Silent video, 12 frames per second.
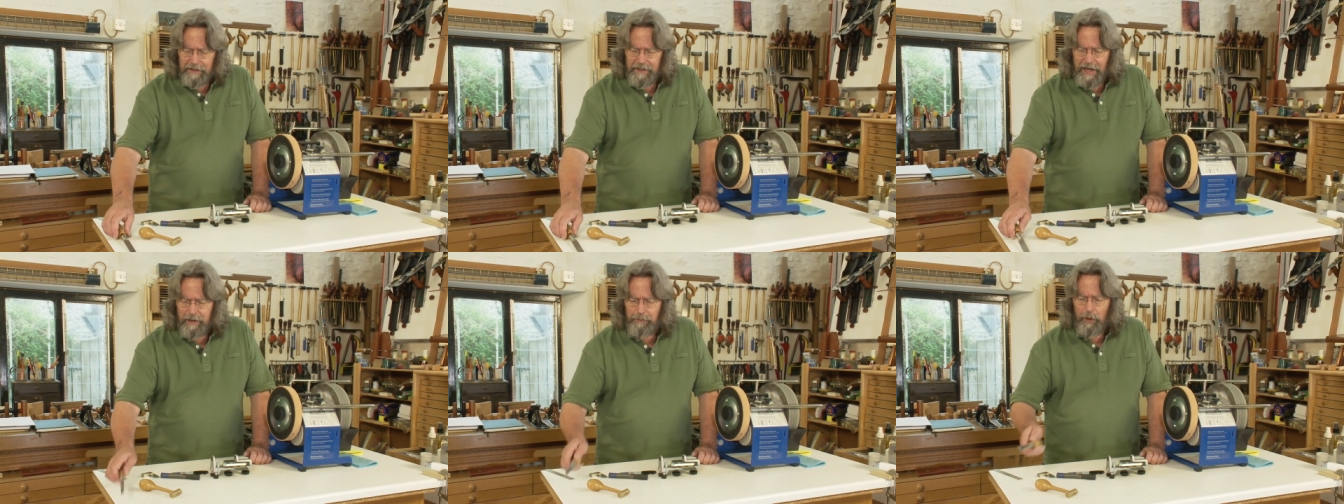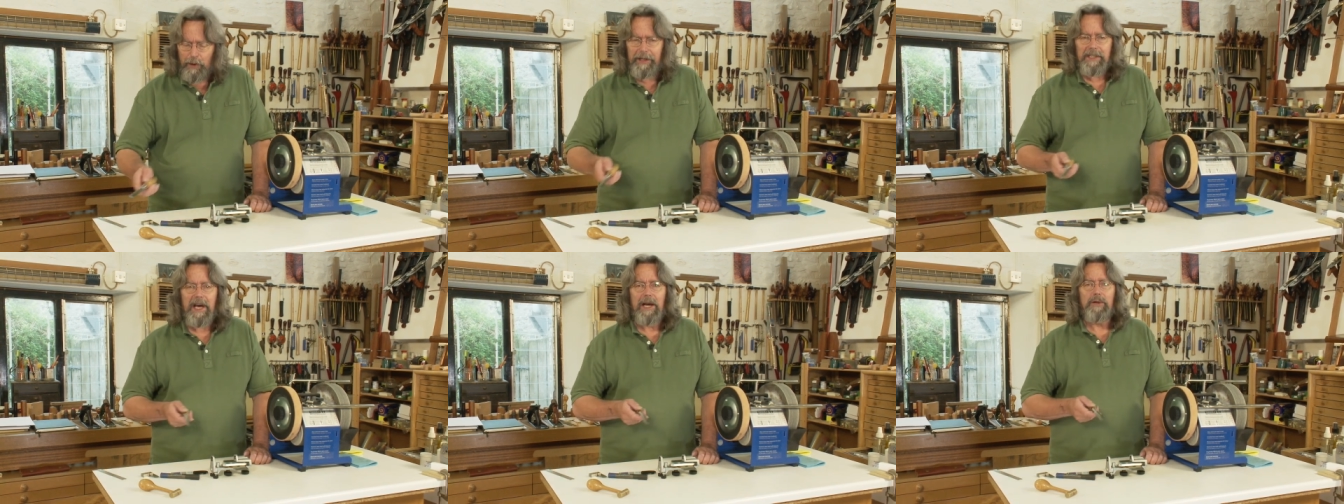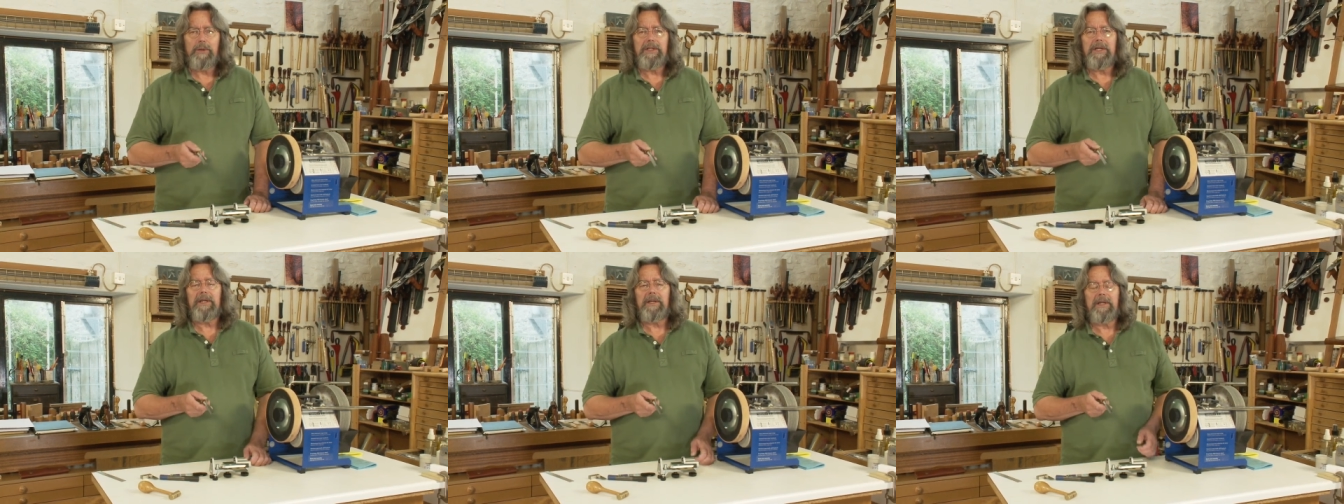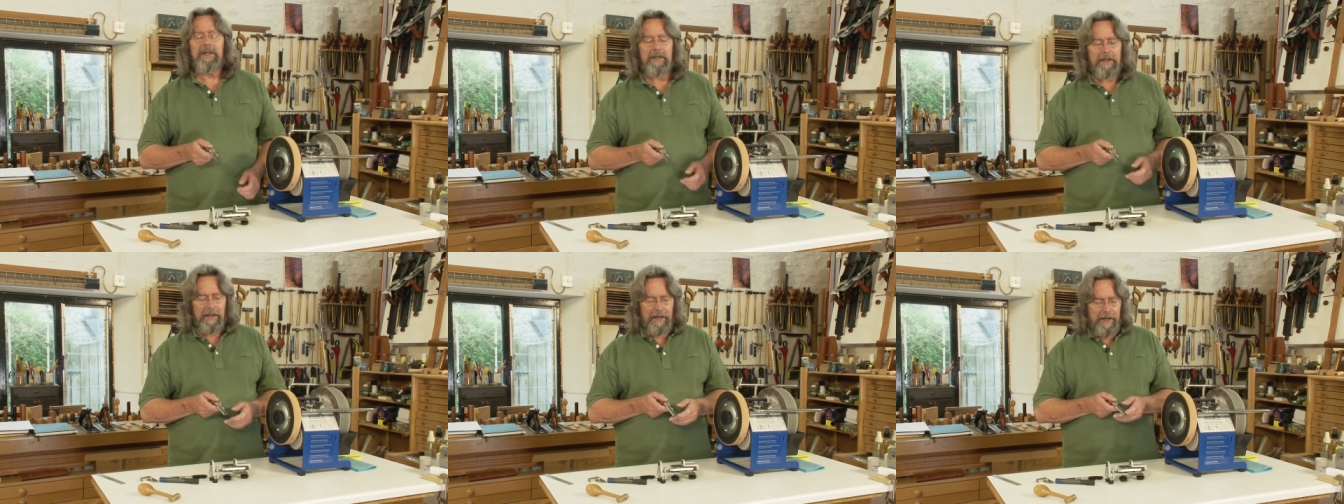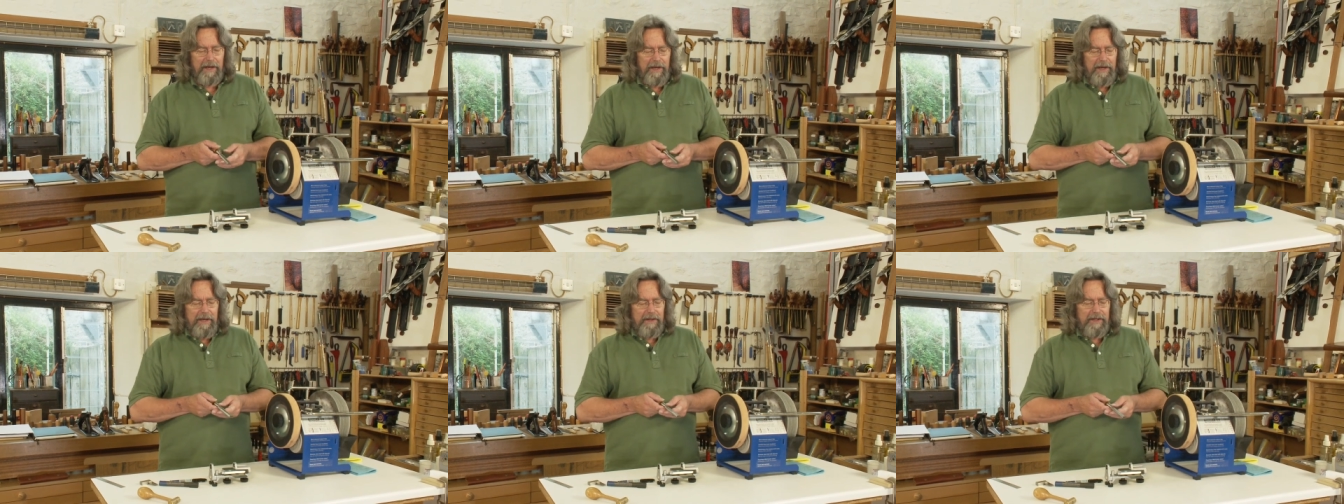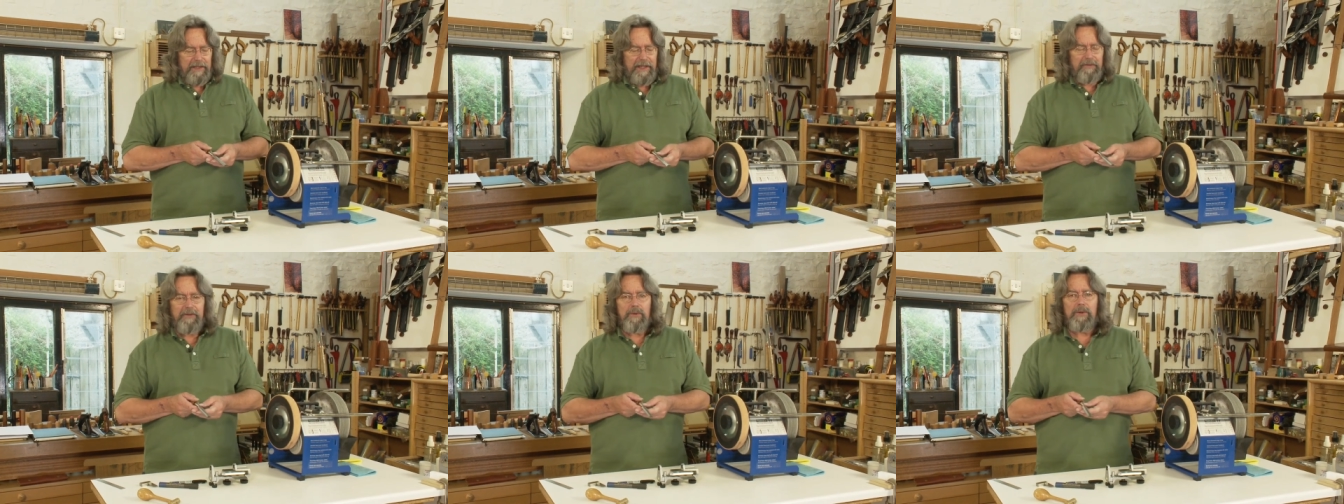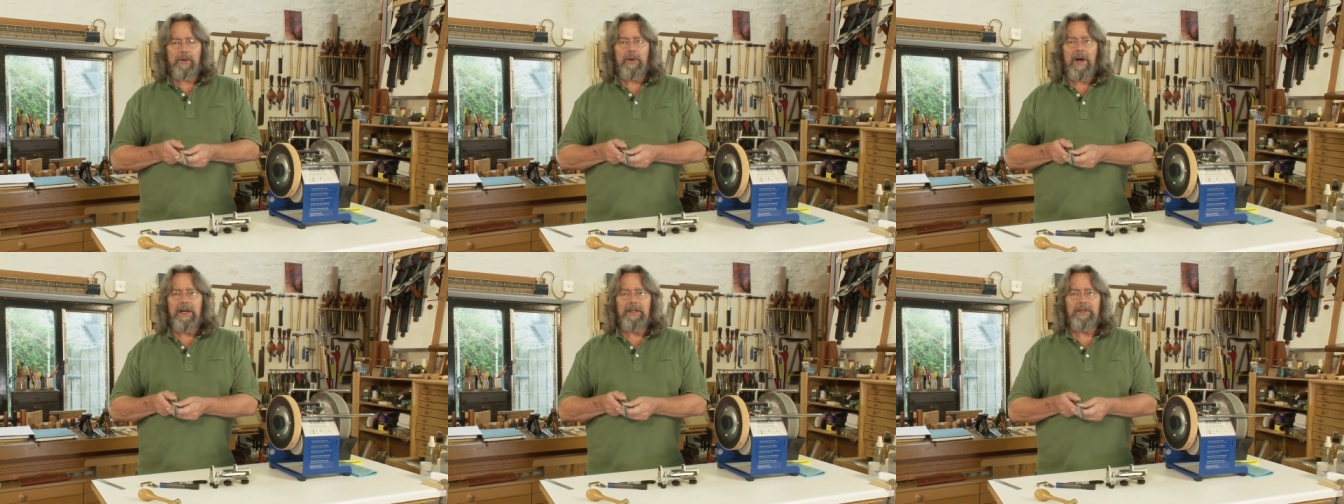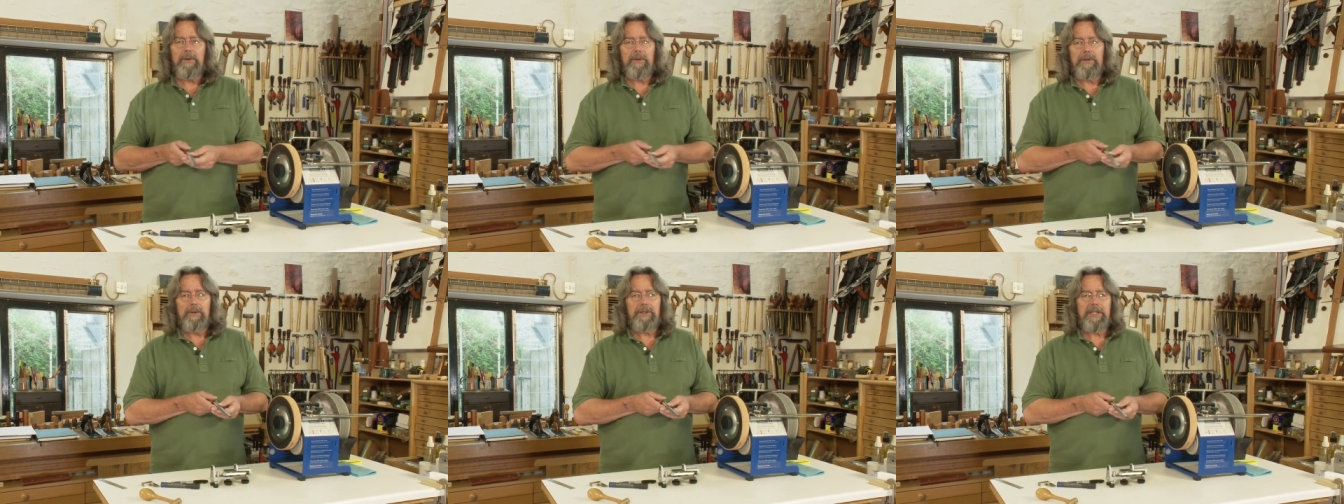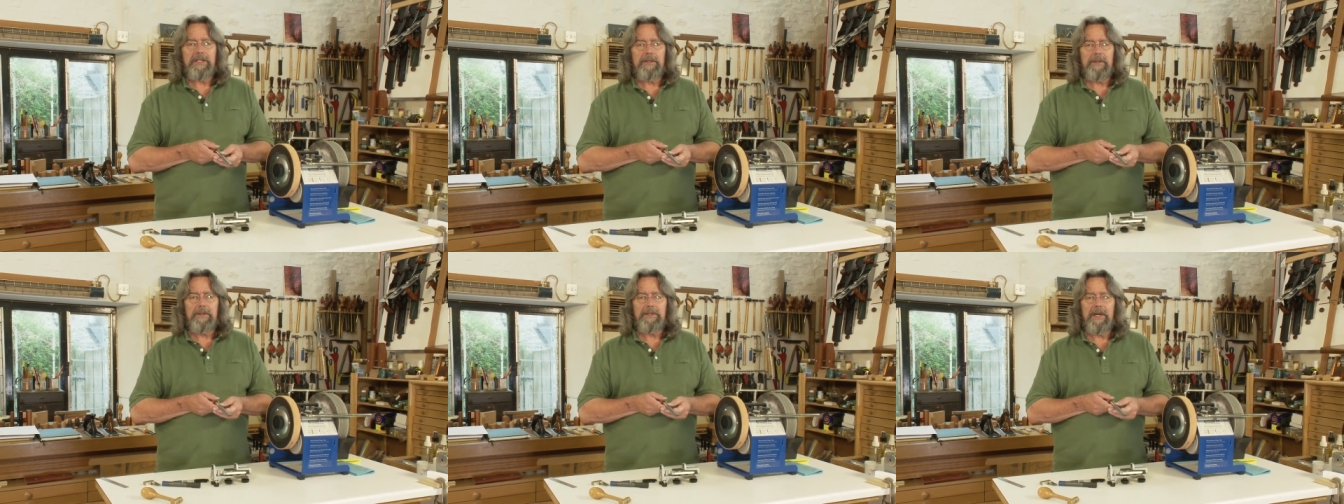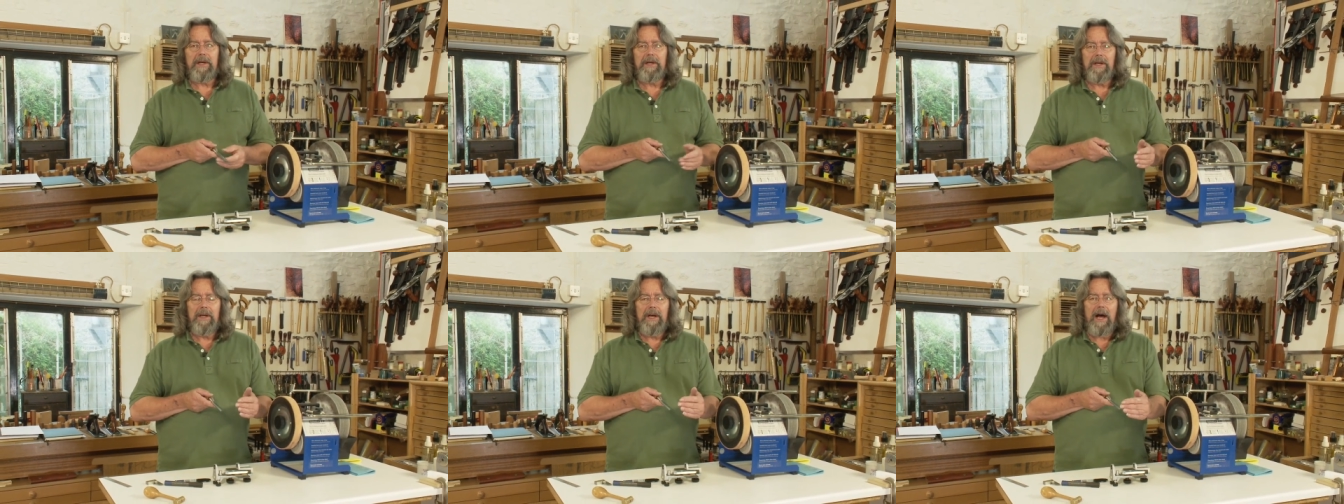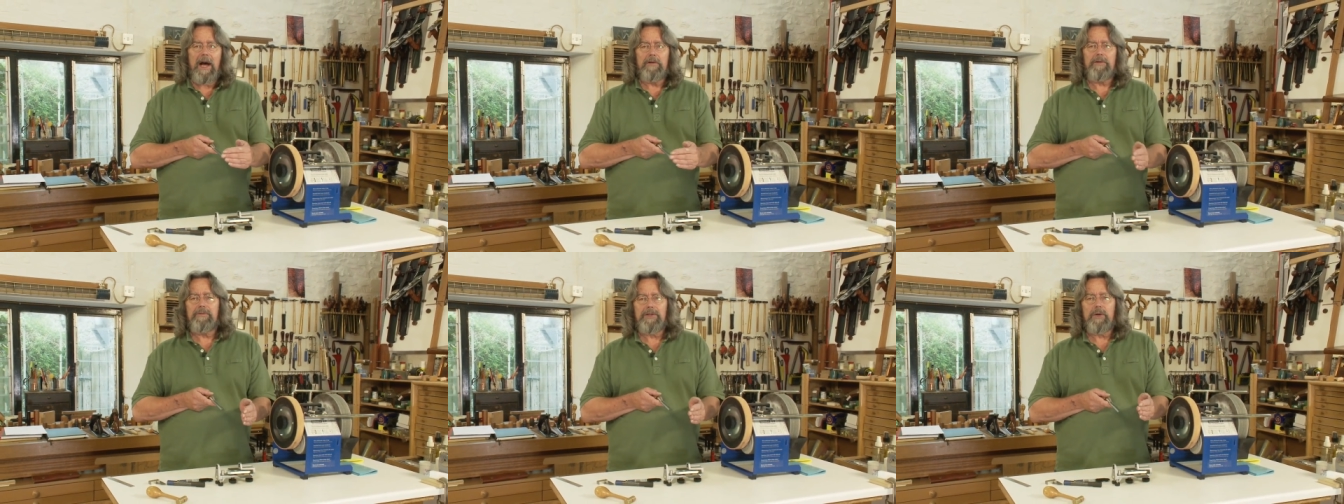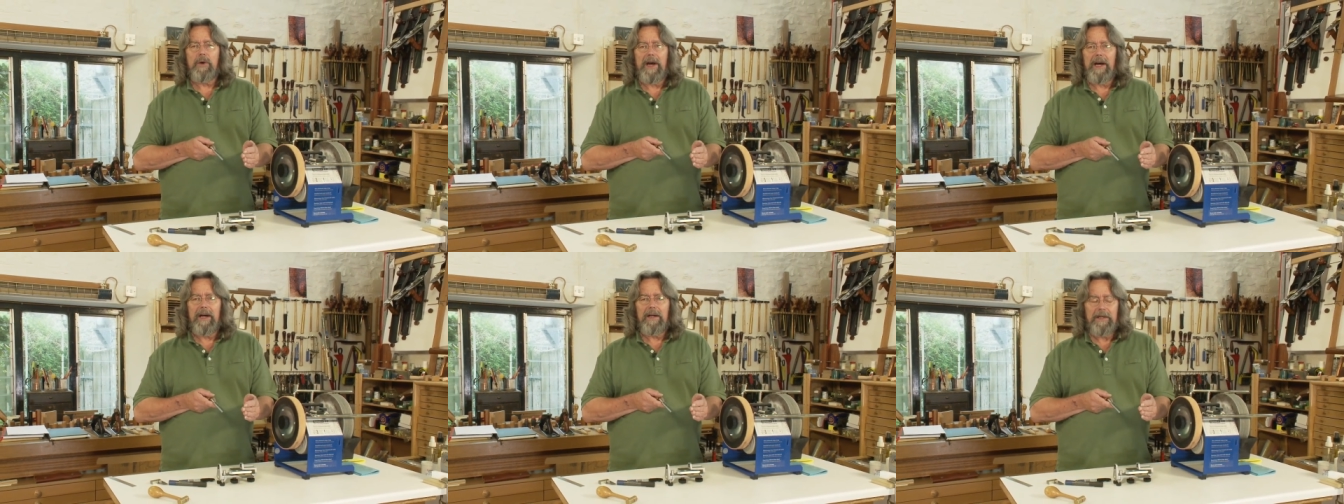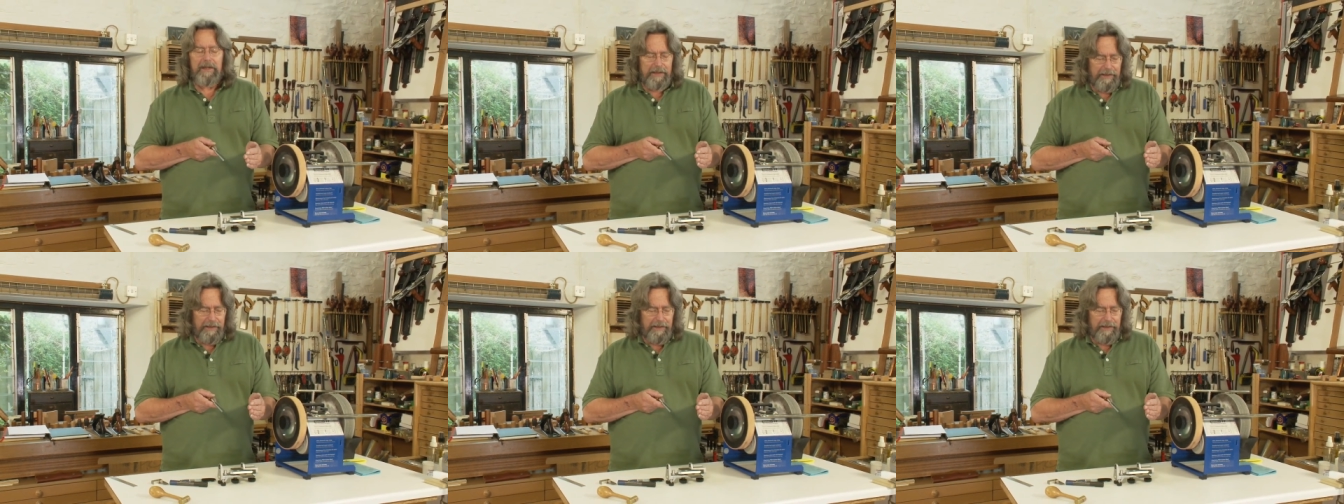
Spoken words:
They point out that if you grind all your chisels out of square,